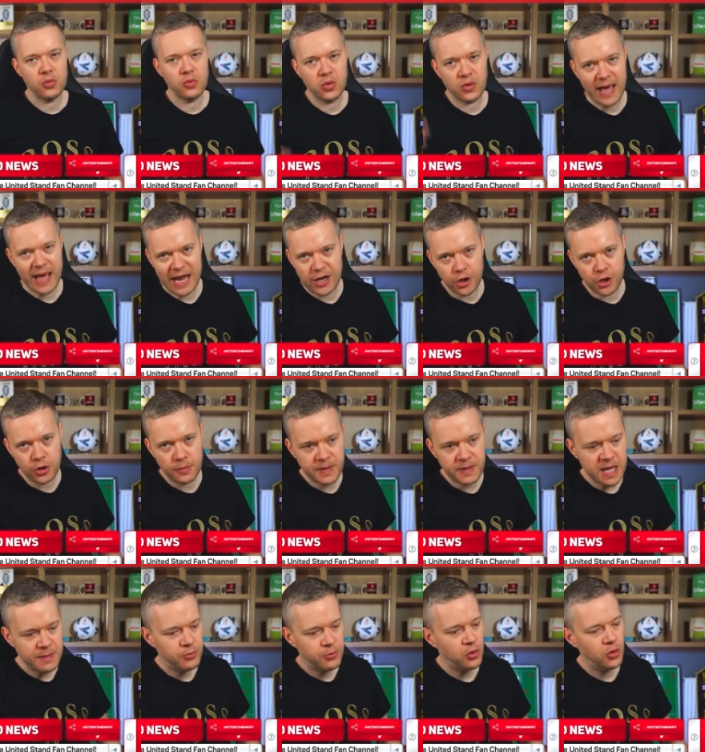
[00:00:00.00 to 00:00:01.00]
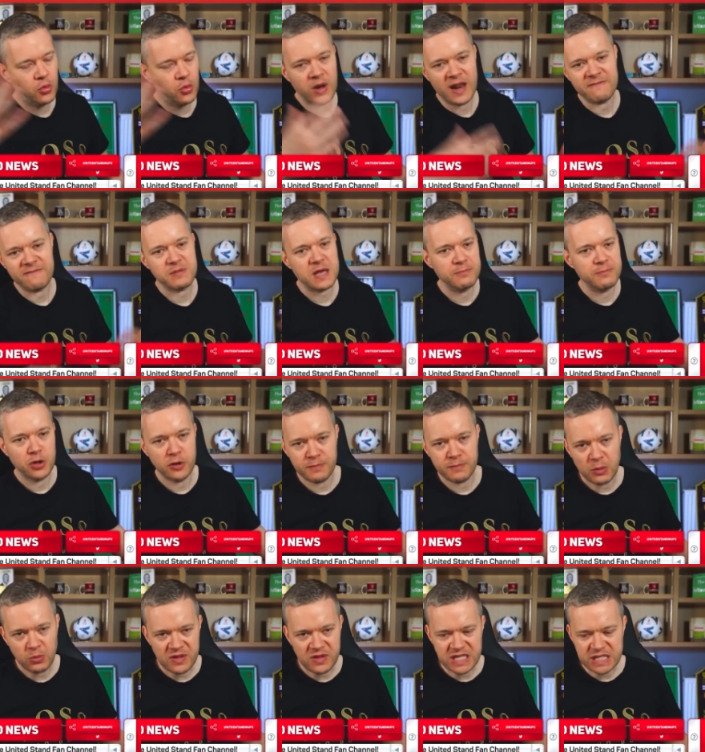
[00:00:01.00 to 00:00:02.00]
we'll get new people. We'll have people who've
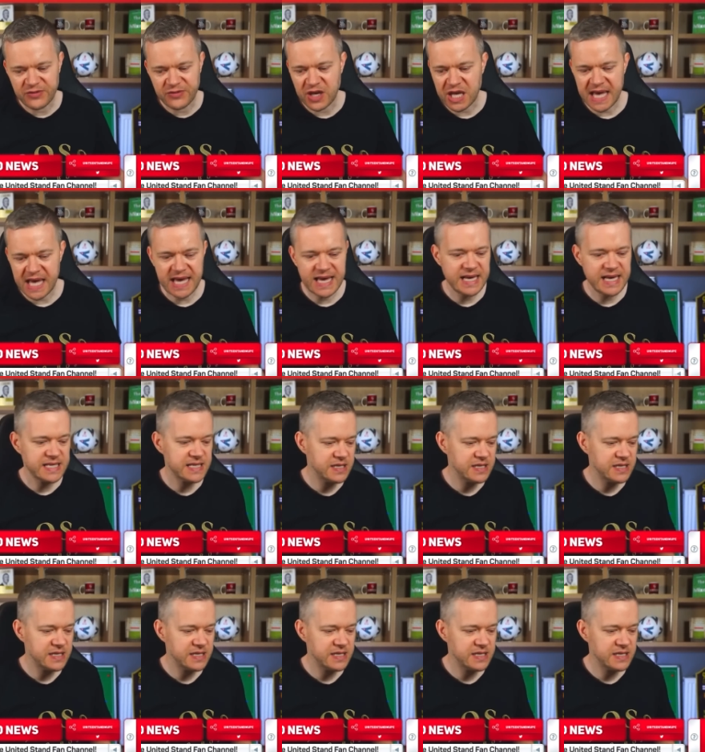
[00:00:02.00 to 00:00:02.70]
been with us for years.